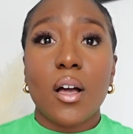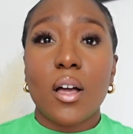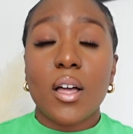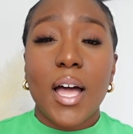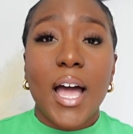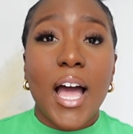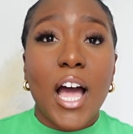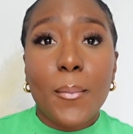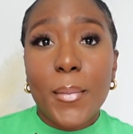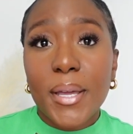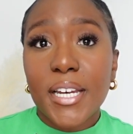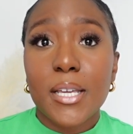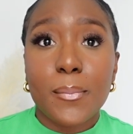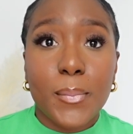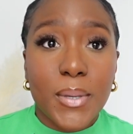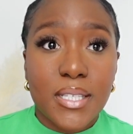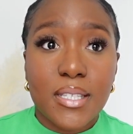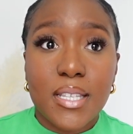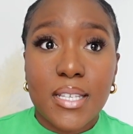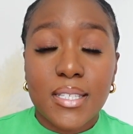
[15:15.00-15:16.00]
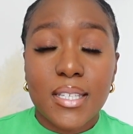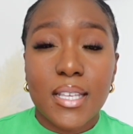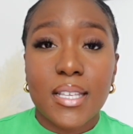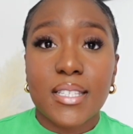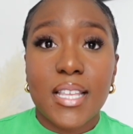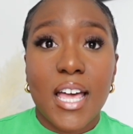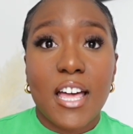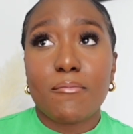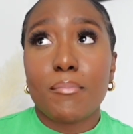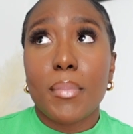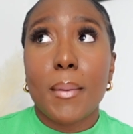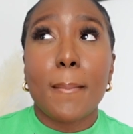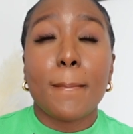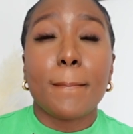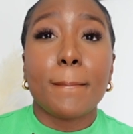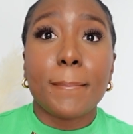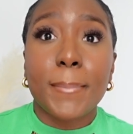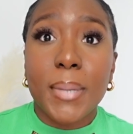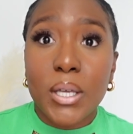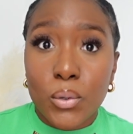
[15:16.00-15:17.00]
How many businesses have been
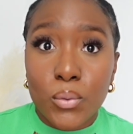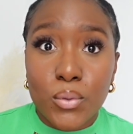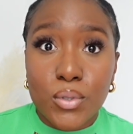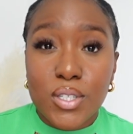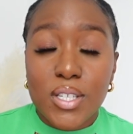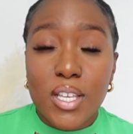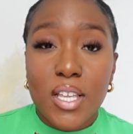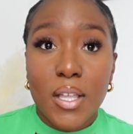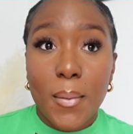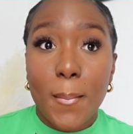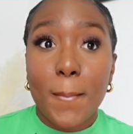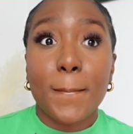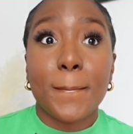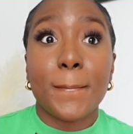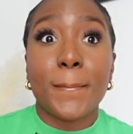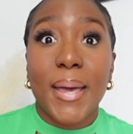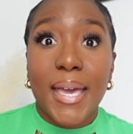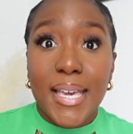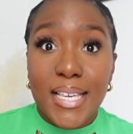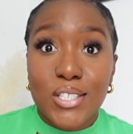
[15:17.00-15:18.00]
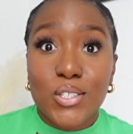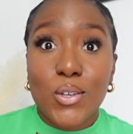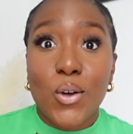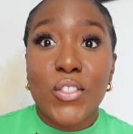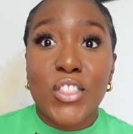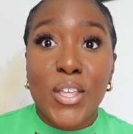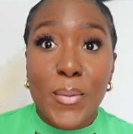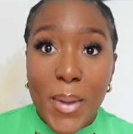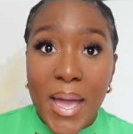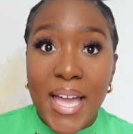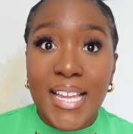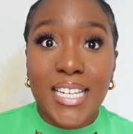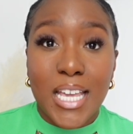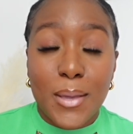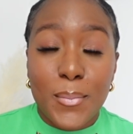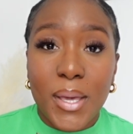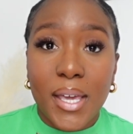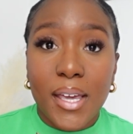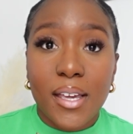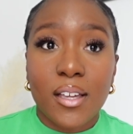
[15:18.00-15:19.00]
built based on the
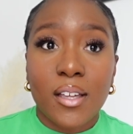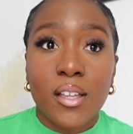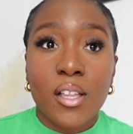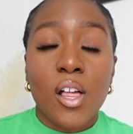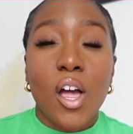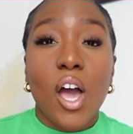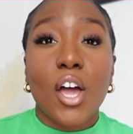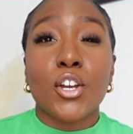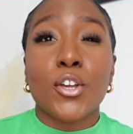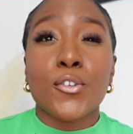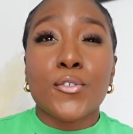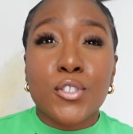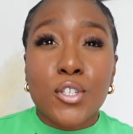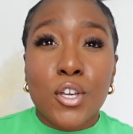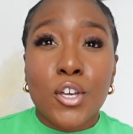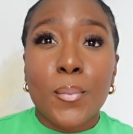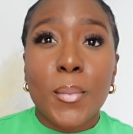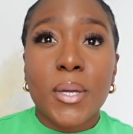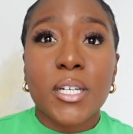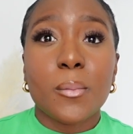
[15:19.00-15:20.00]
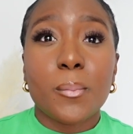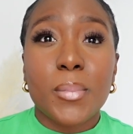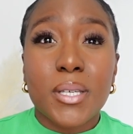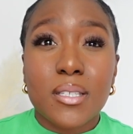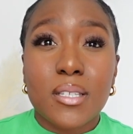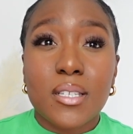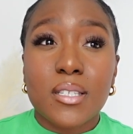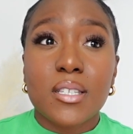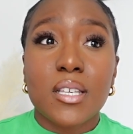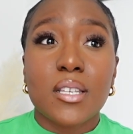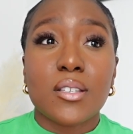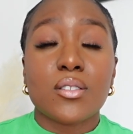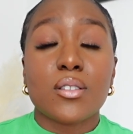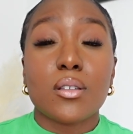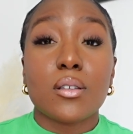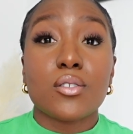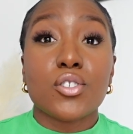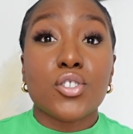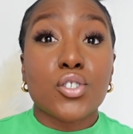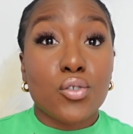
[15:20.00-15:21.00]
pandemic? I know so many businesses
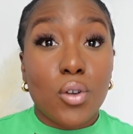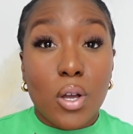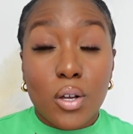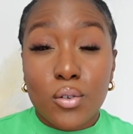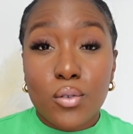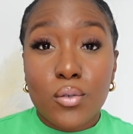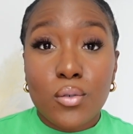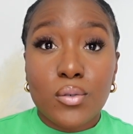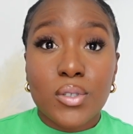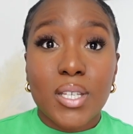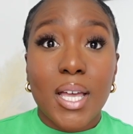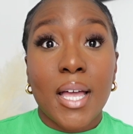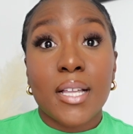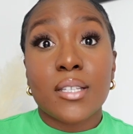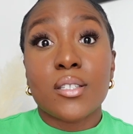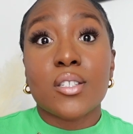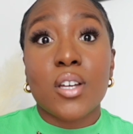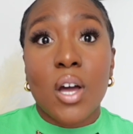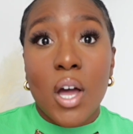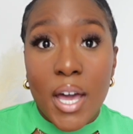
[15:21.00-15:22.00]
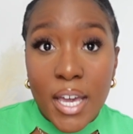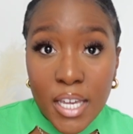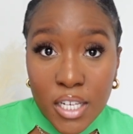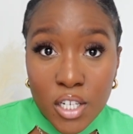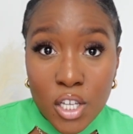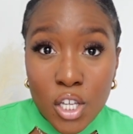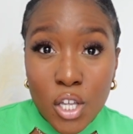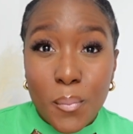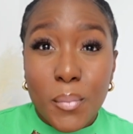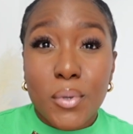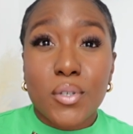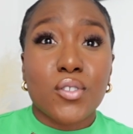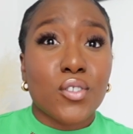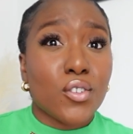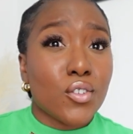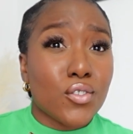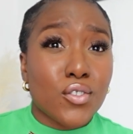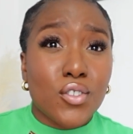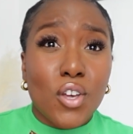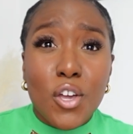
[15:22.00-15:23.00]
struggled and died, but
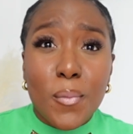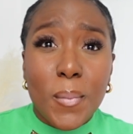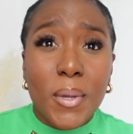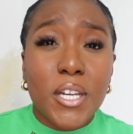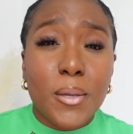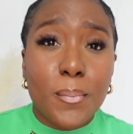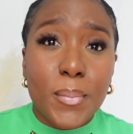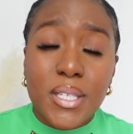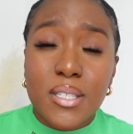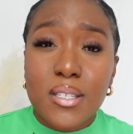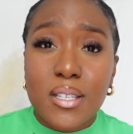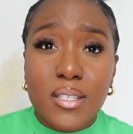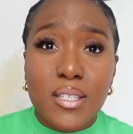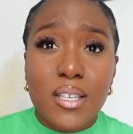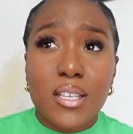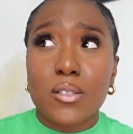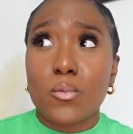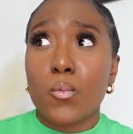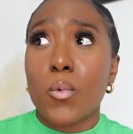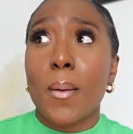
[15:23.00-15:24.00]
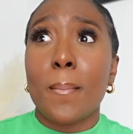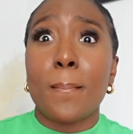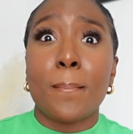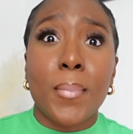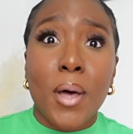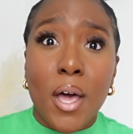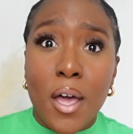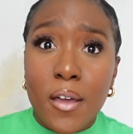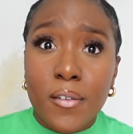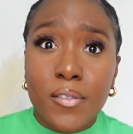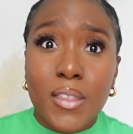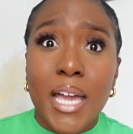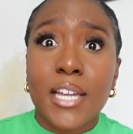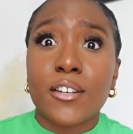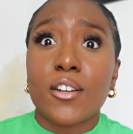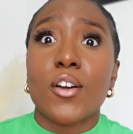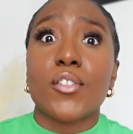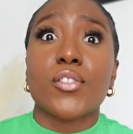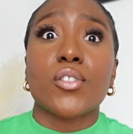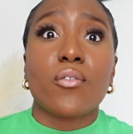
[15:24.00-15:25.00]
so many businesses were birthed
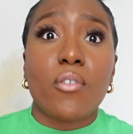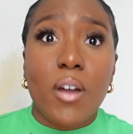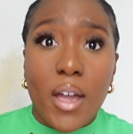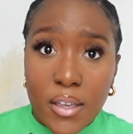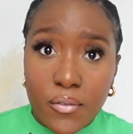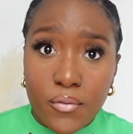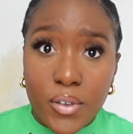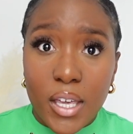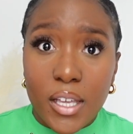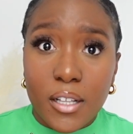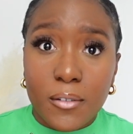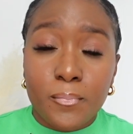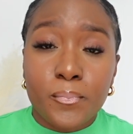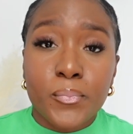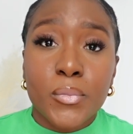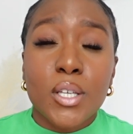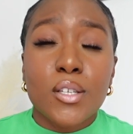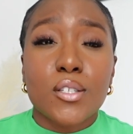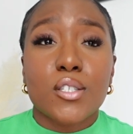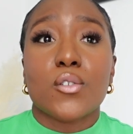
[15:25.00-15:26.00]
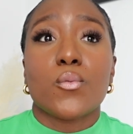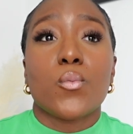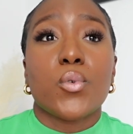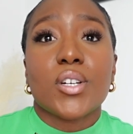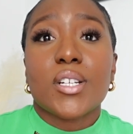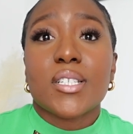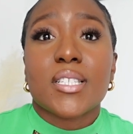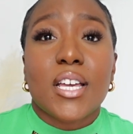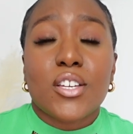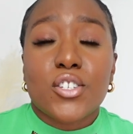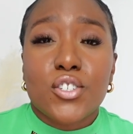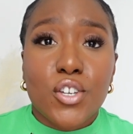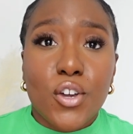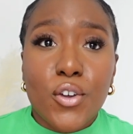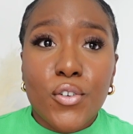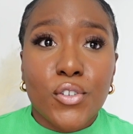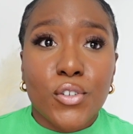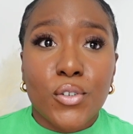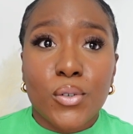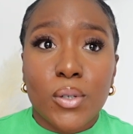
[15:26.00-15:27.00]
and are thriving. So what does that show
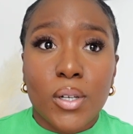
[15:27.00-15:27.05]
you?